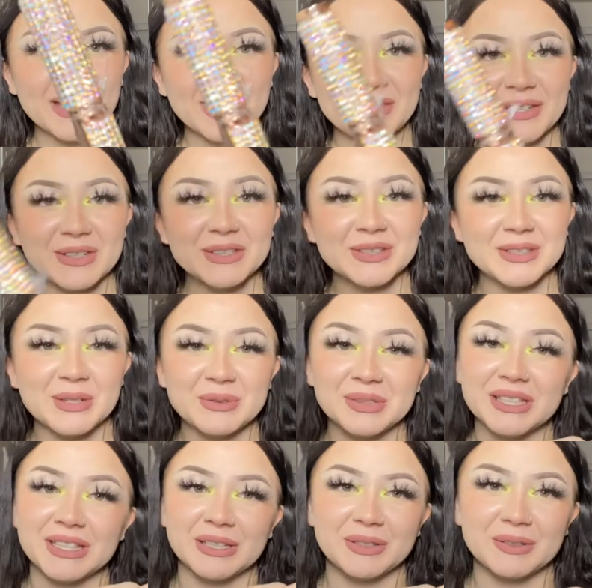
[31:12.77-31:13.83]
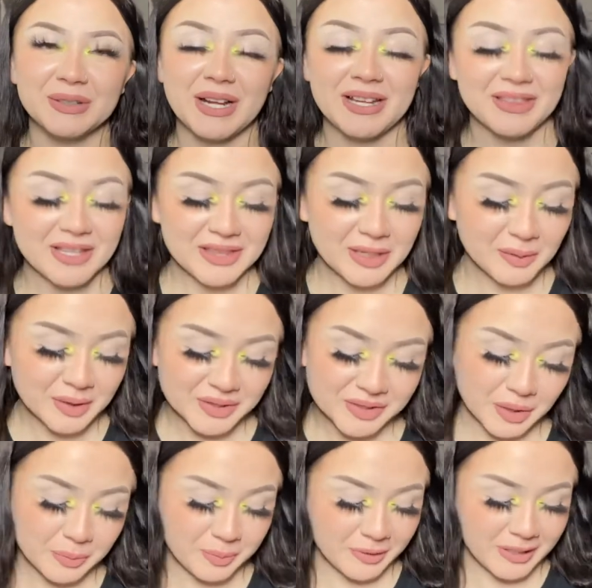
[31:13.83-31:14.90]
they're so cute. I thought they were
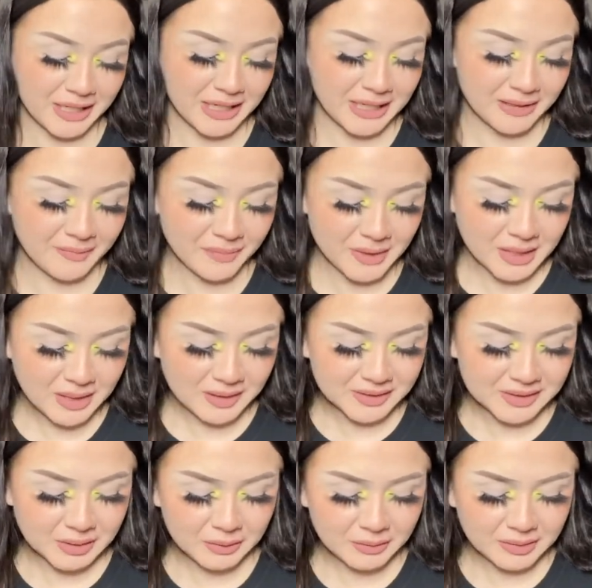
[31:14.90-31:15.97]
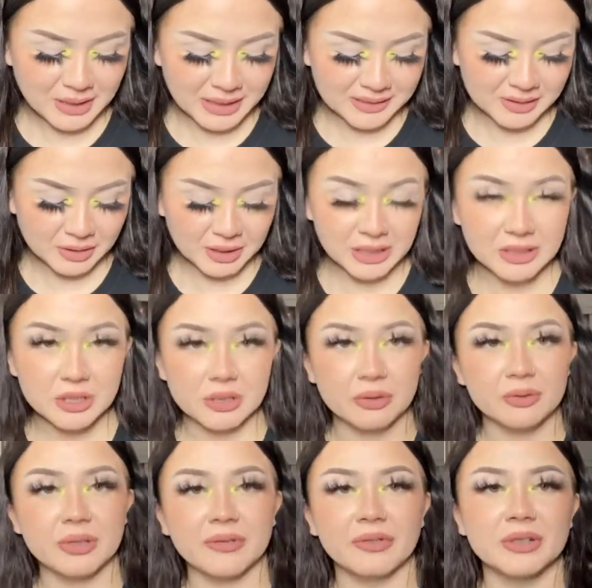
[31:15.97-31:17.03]
so pretty. So that's already
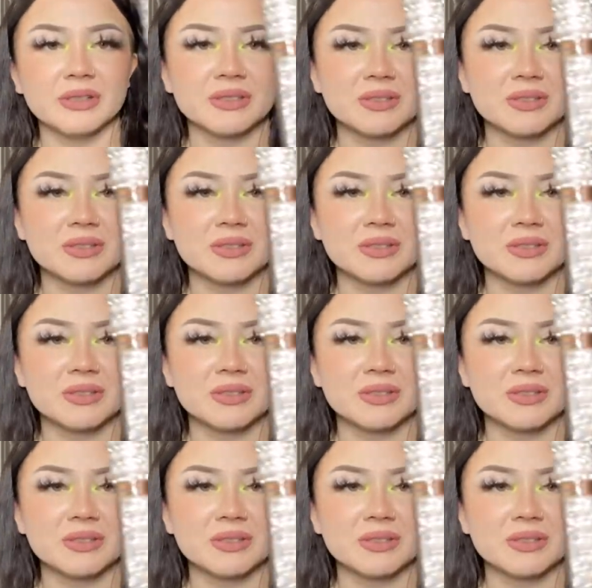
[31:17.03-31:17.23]
two different